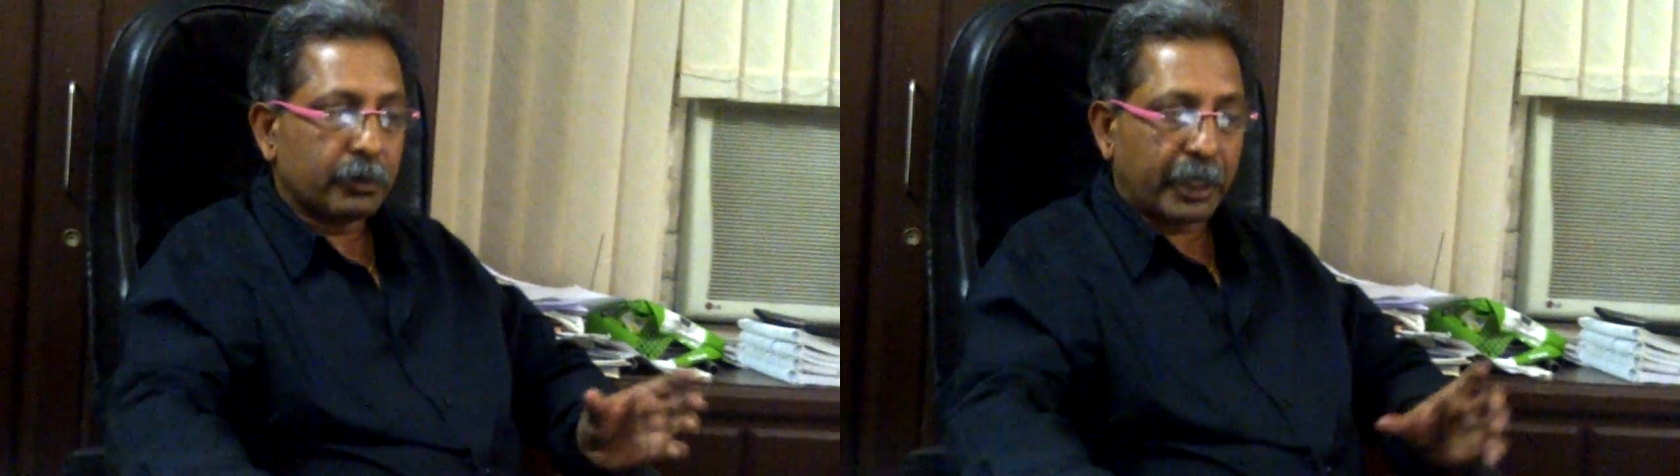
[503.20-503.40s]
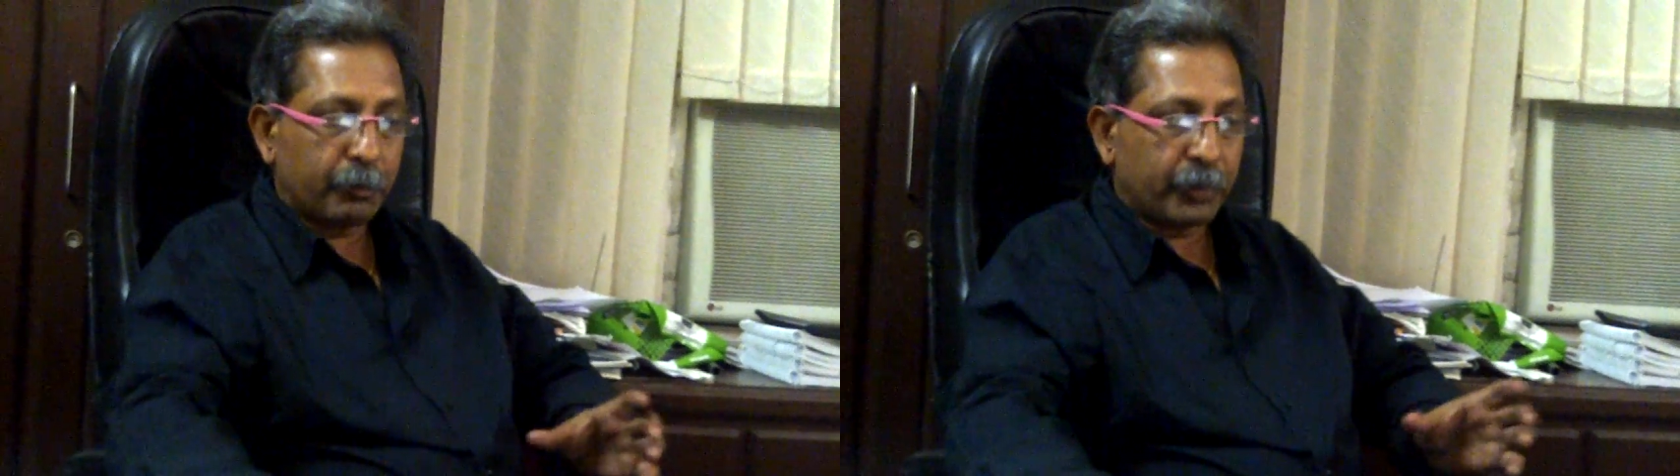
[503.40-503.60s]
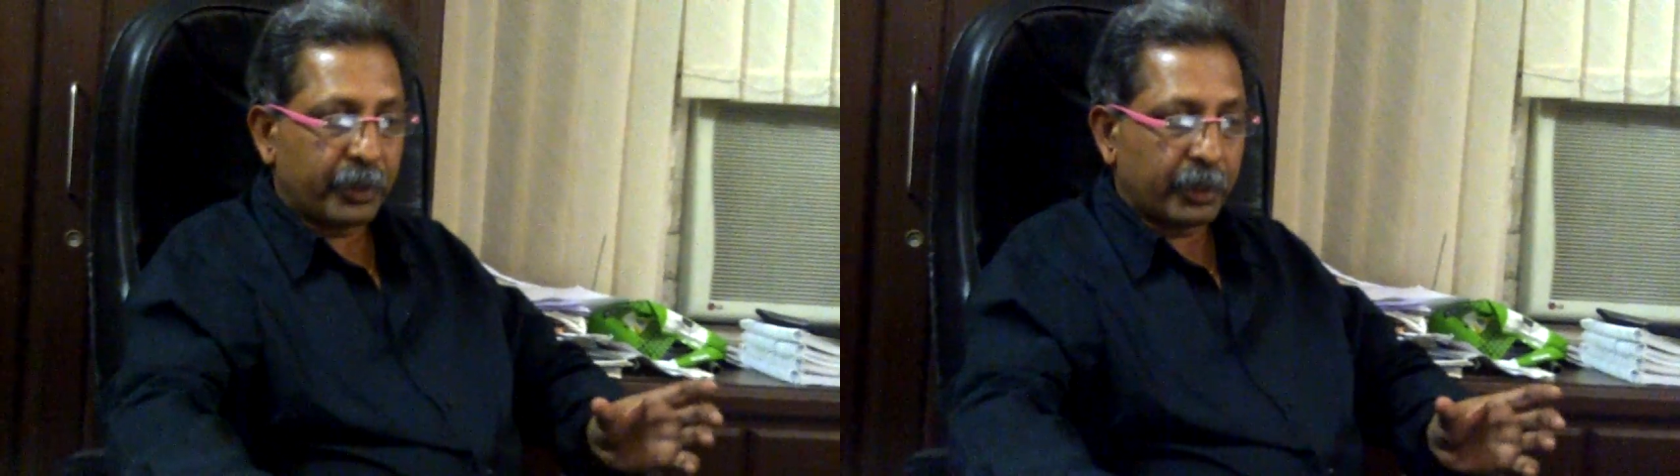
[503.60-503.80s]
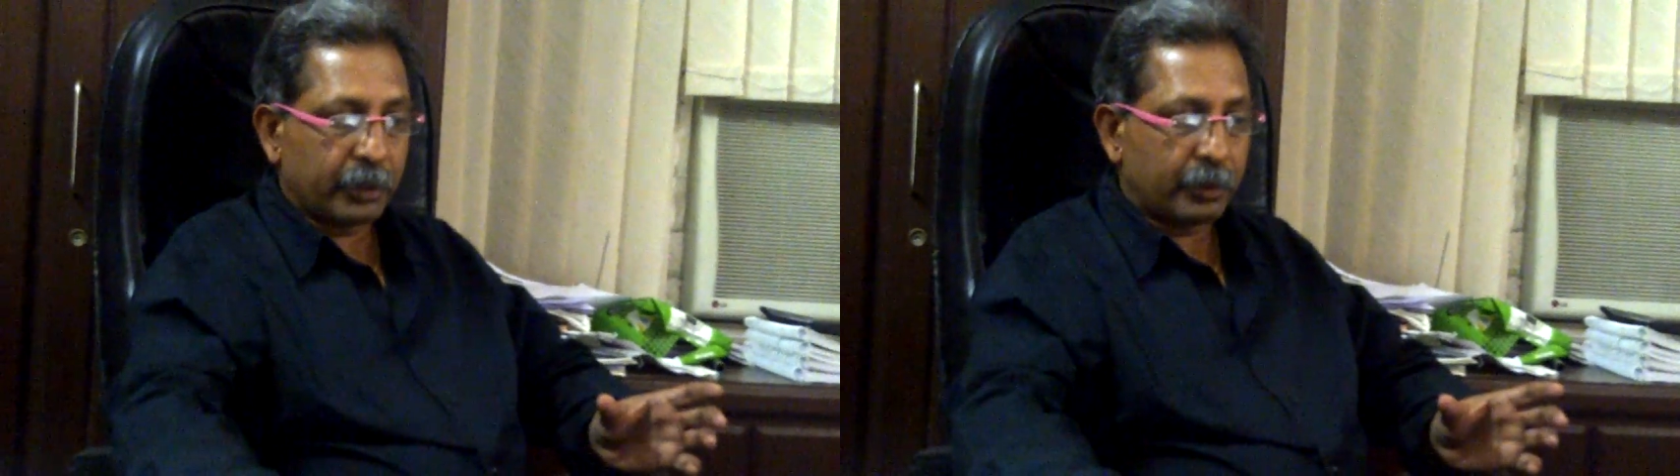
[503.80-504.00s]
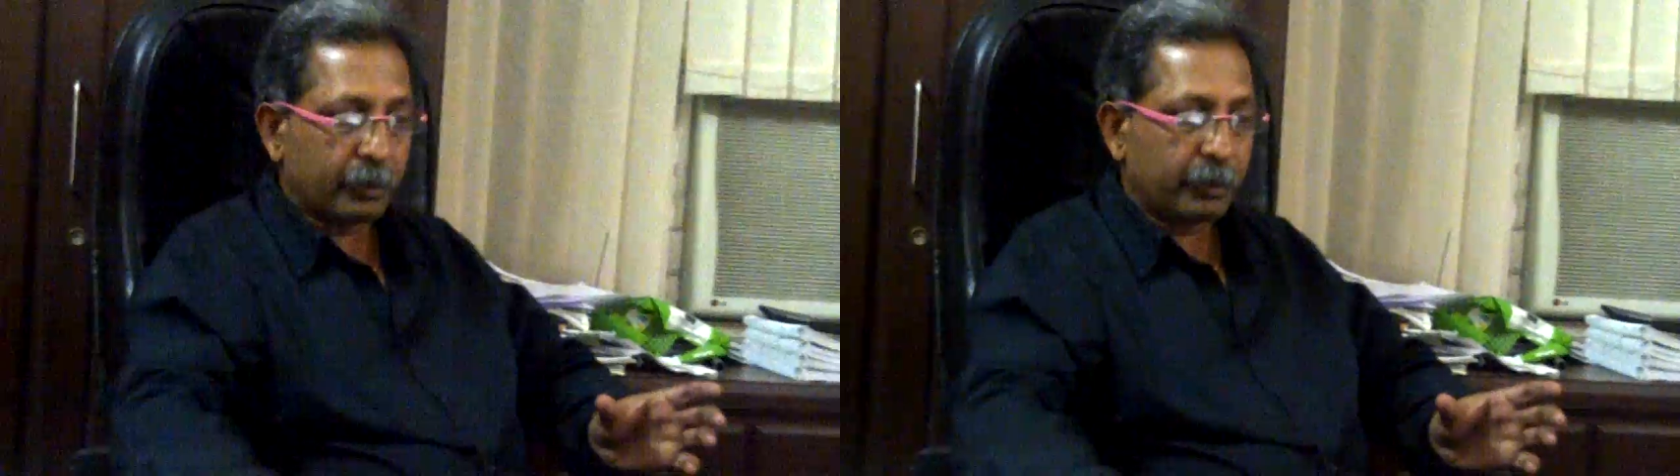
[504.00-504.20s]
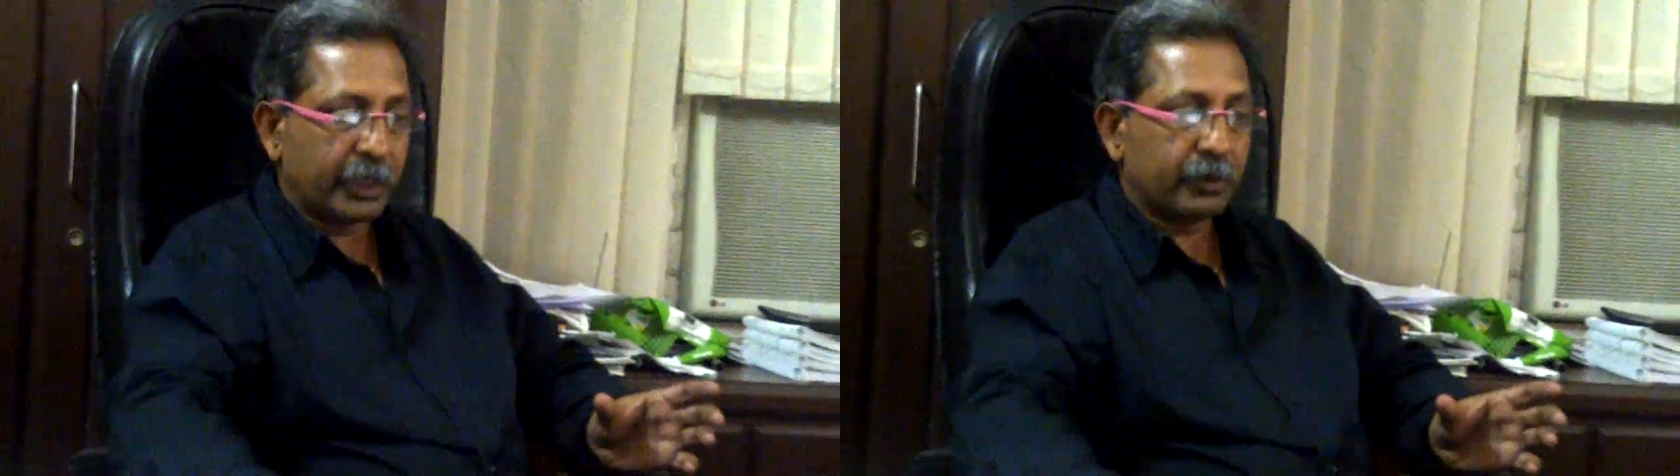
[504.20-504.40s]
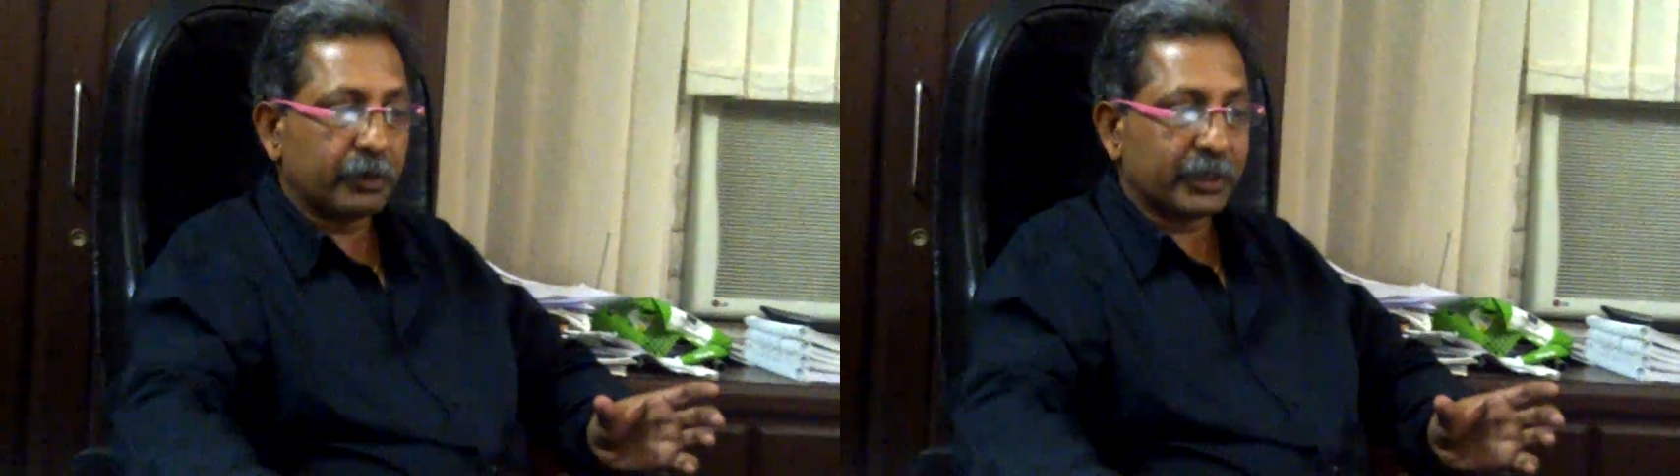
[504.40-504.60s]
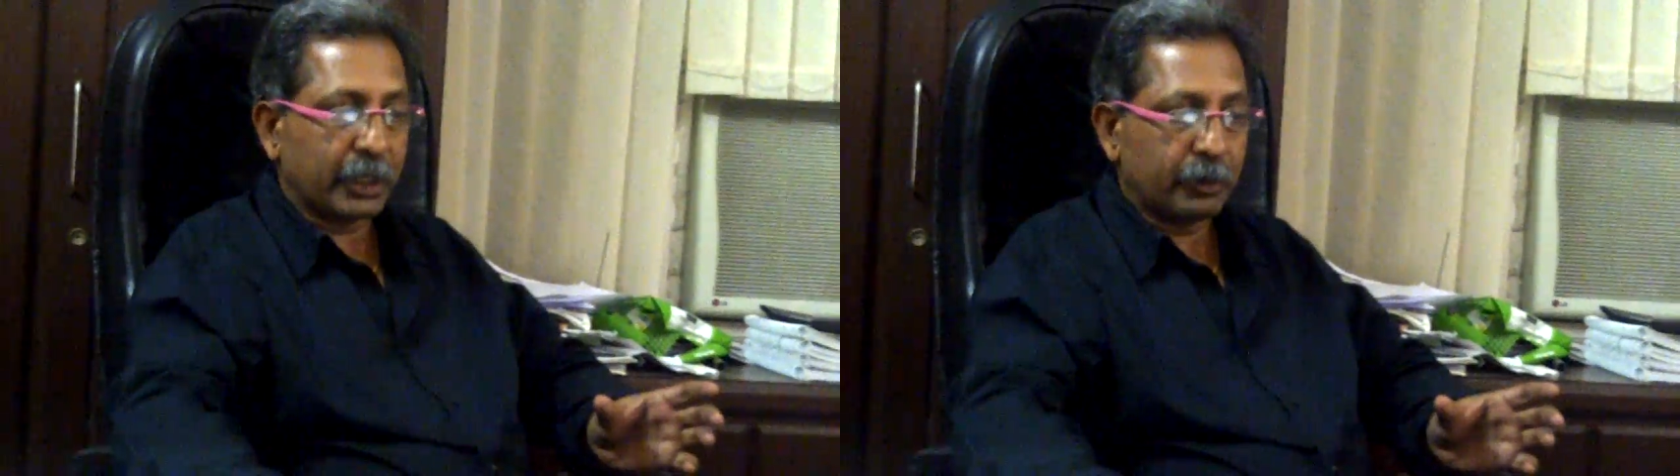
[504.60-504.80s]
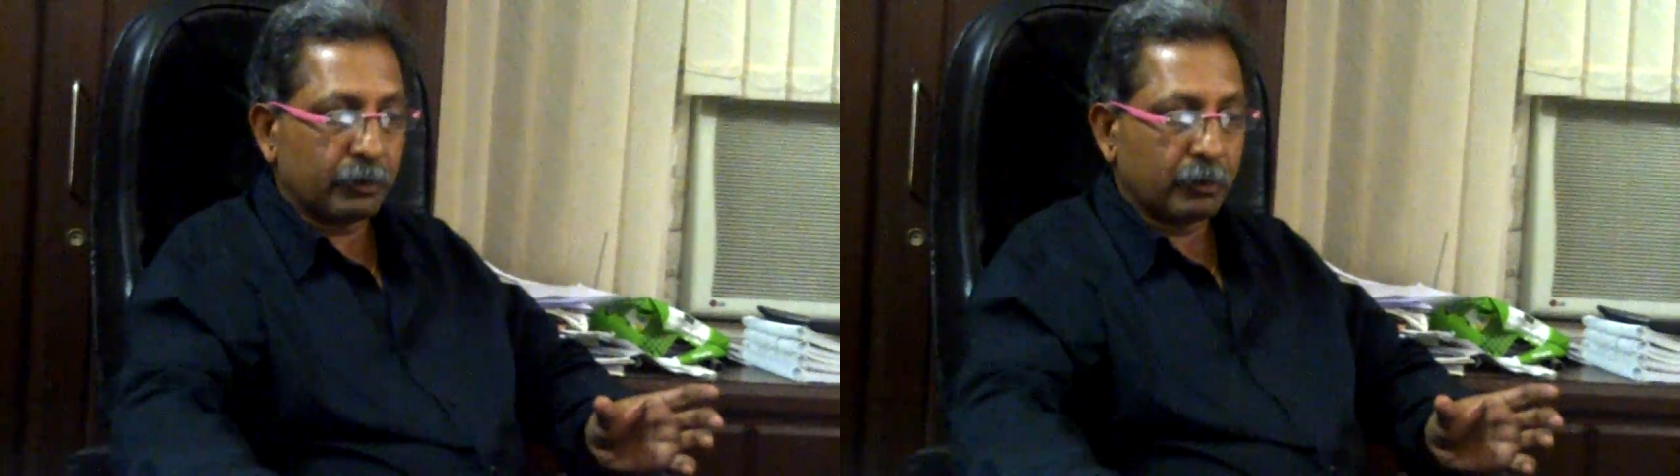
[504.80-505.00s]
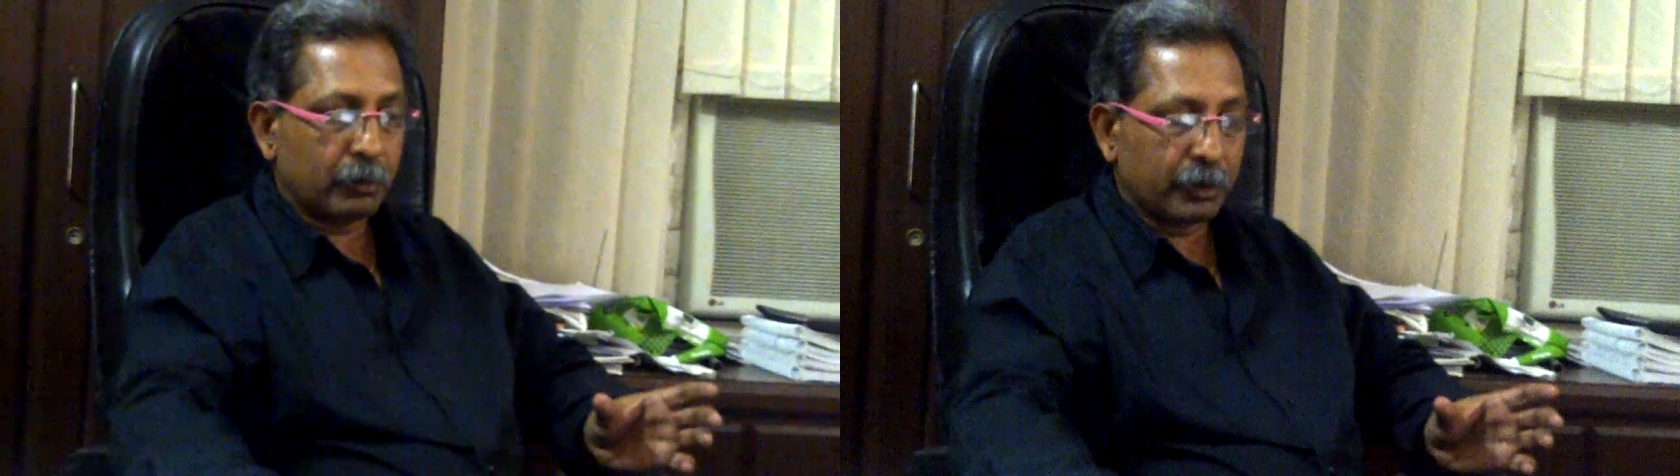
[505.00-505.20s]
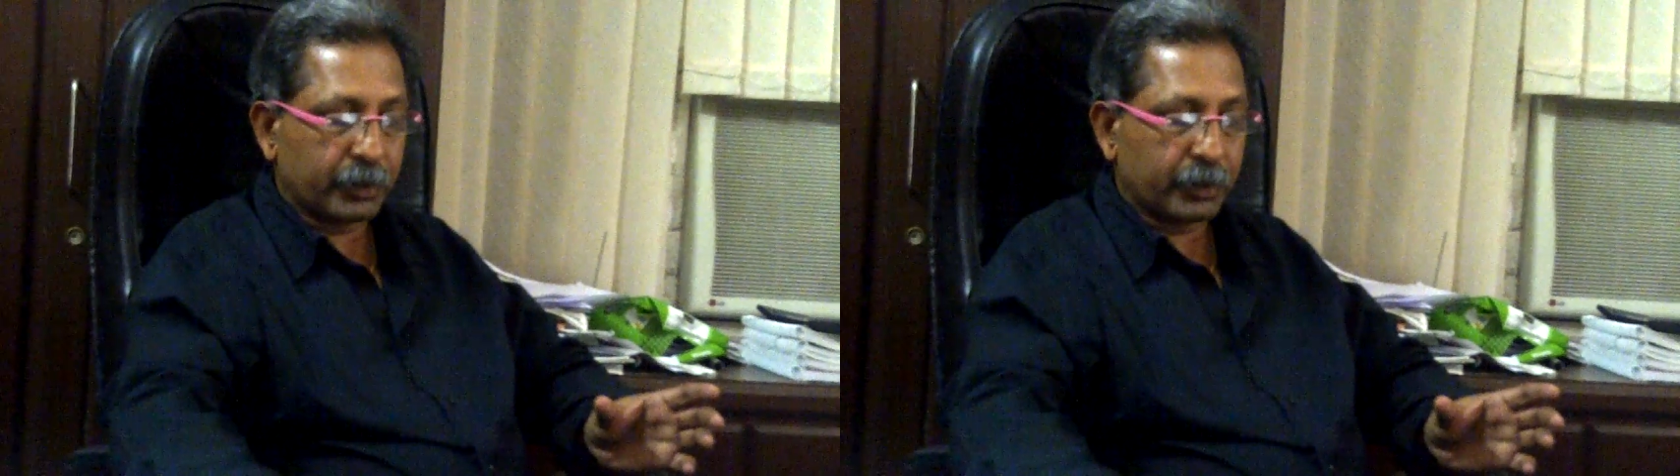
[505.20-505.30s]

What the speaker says: time period based schedule,